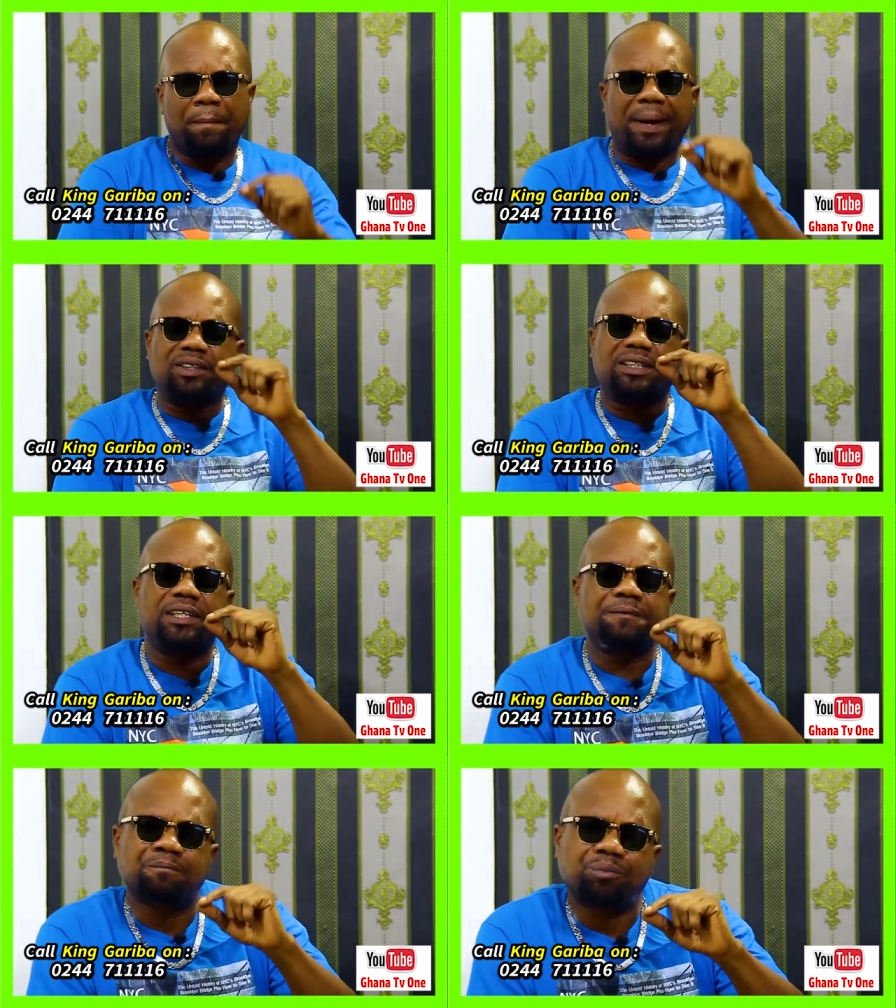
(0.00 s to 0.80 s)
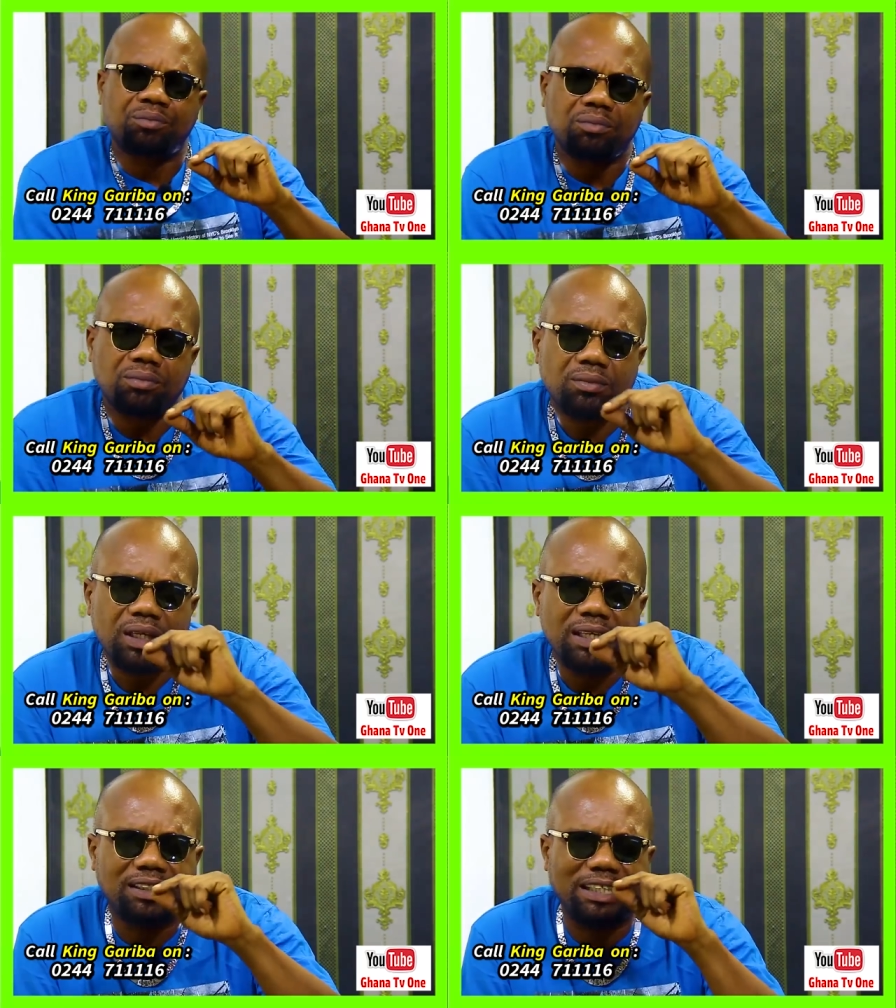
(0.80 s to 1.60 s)
But you see
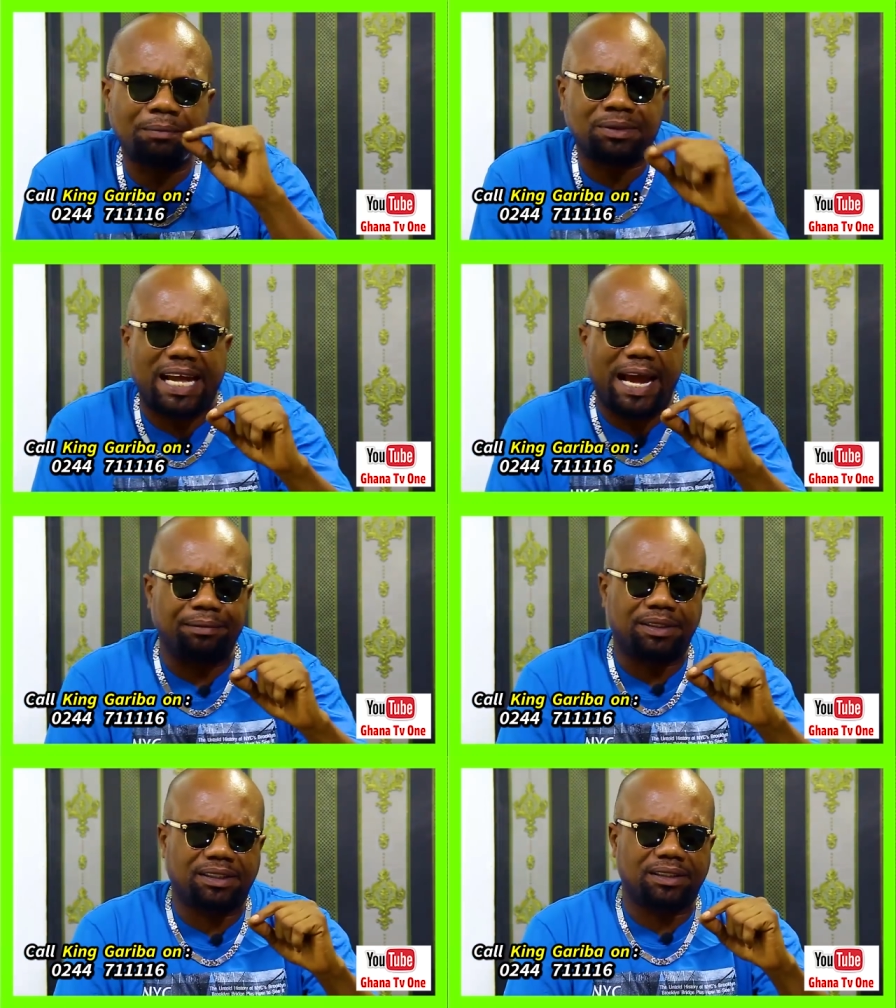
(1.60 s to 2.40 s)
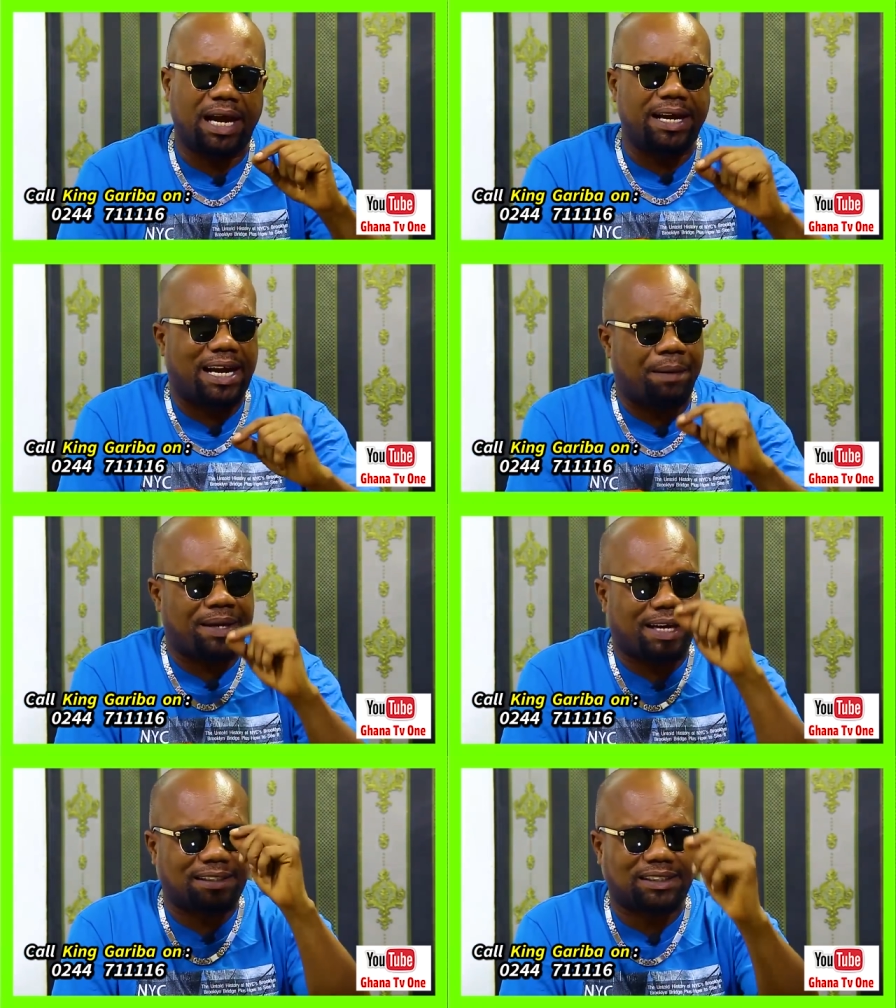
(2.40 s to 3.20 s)
sometimes ayana
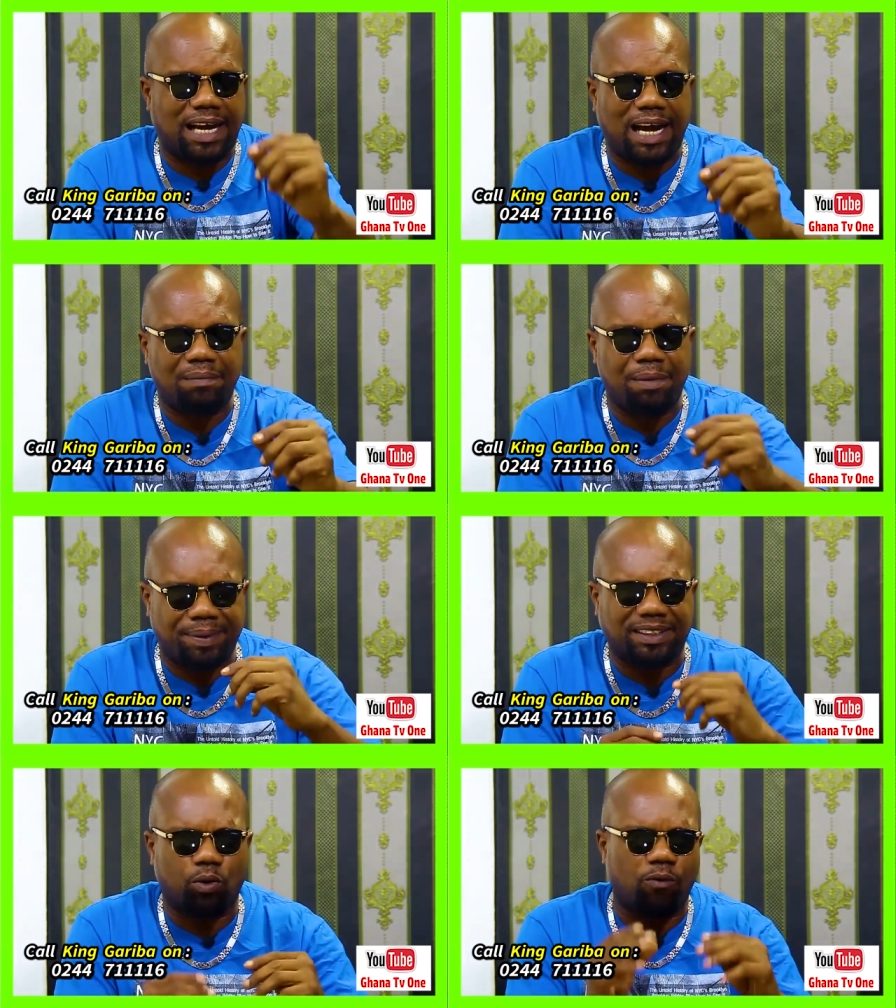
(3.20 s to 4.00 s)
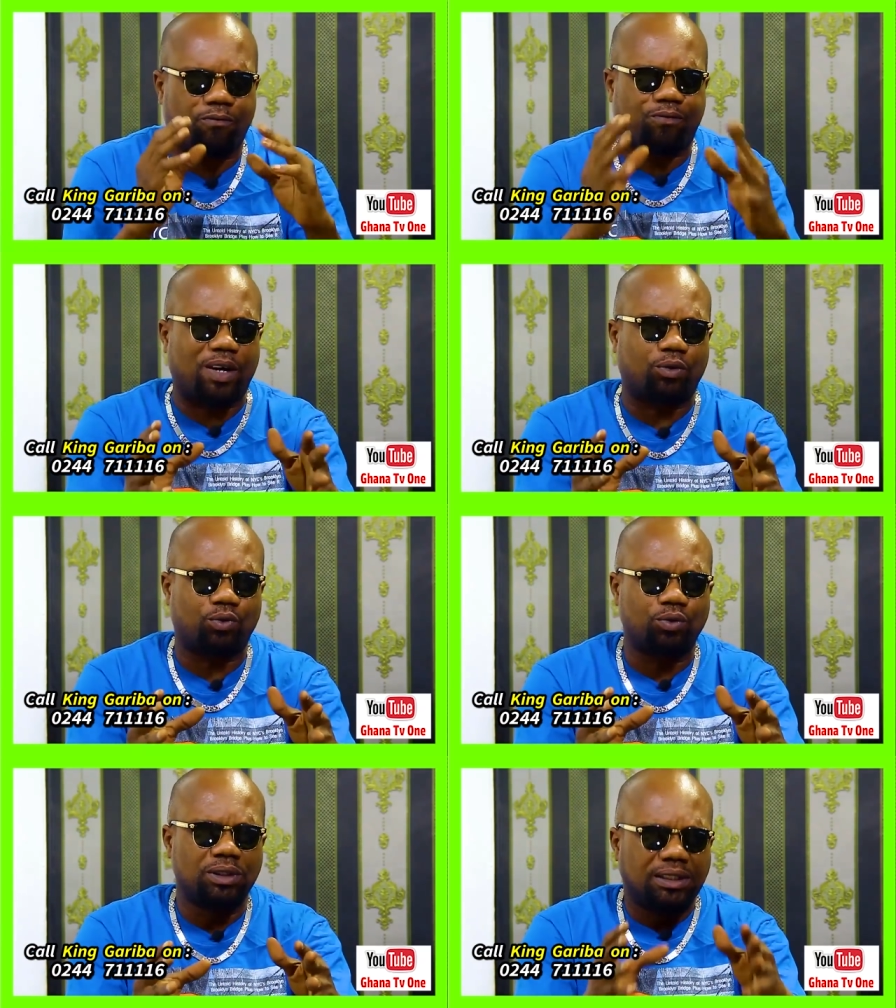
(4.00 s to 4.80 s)
me kasa me person
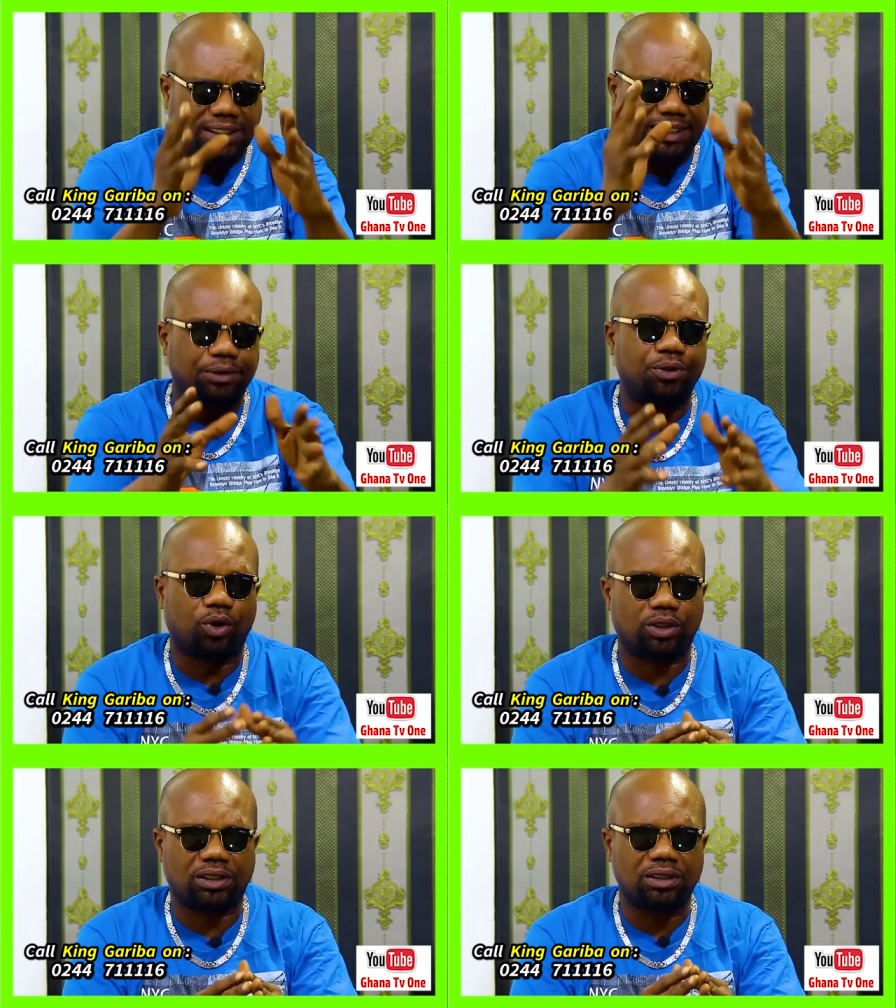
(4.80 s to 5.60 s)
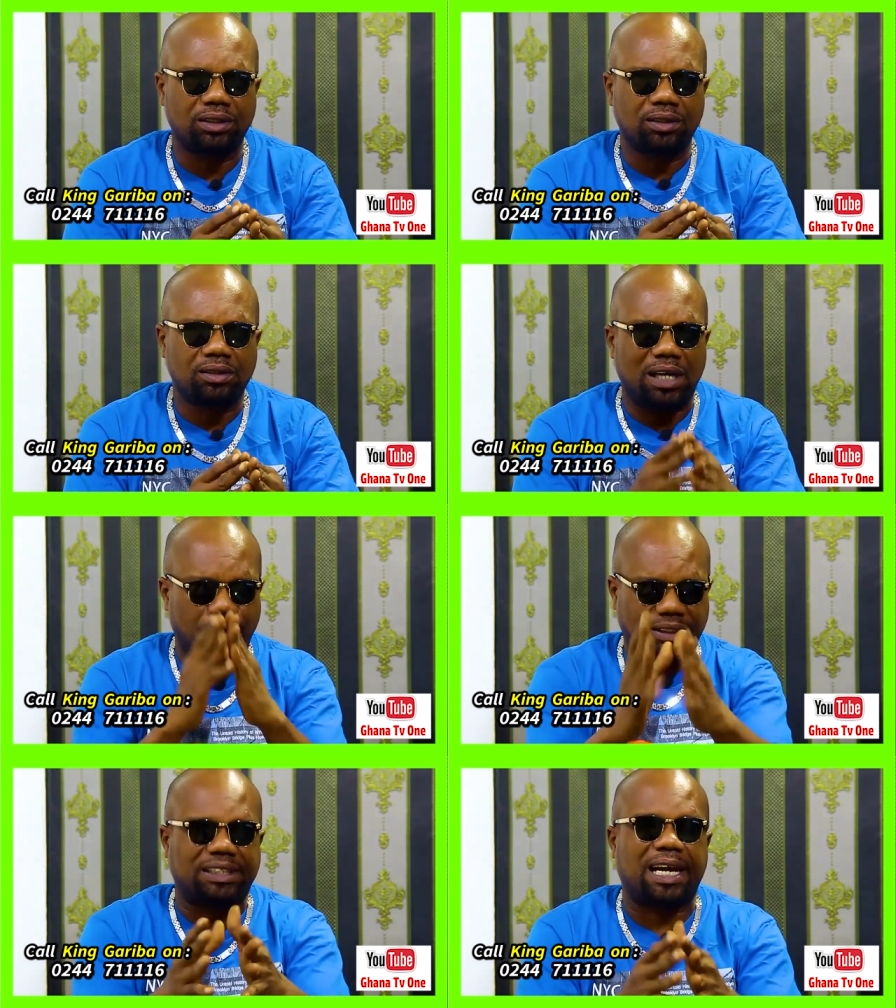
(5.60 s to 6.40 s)
fun serious na
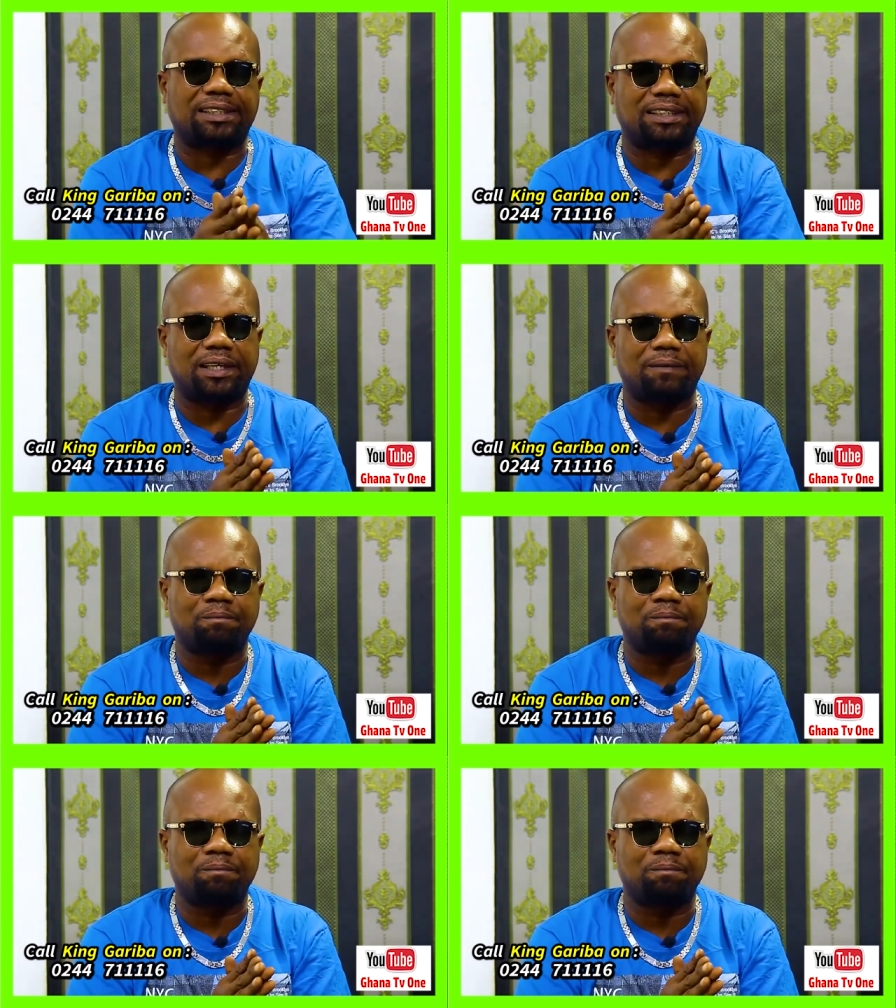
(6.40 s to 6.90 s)
what here.